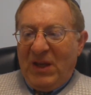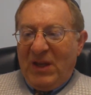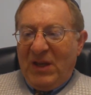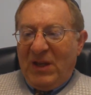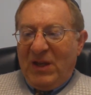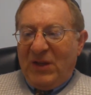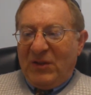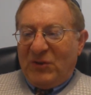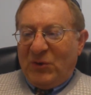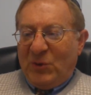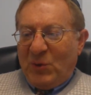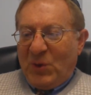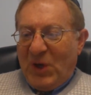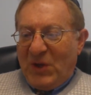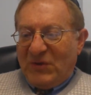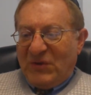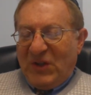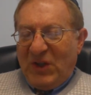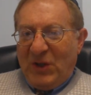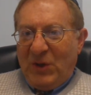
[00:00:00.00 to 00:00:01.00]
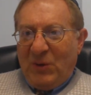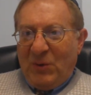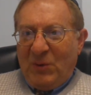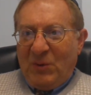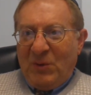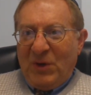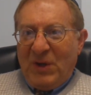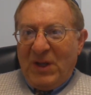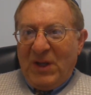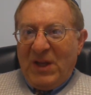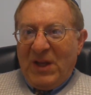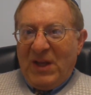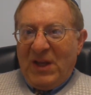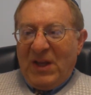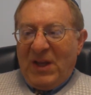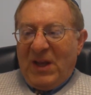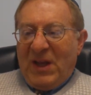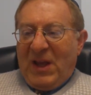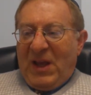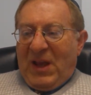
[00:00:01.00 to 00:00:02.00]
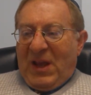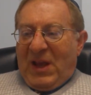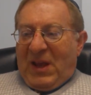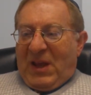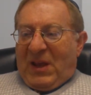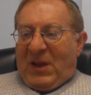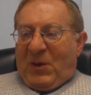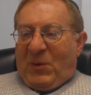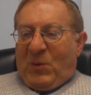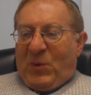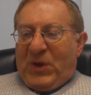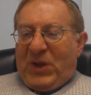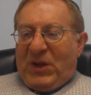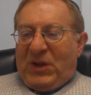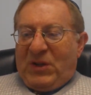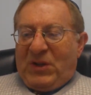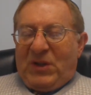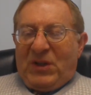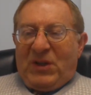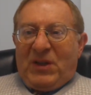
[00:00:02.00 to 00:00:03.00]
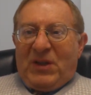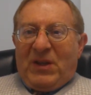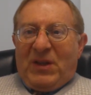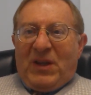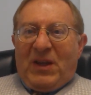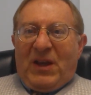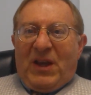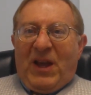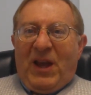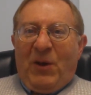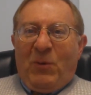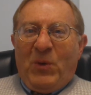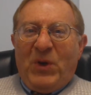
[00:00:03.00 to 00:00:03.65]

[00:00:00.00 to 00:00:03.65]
to continue. They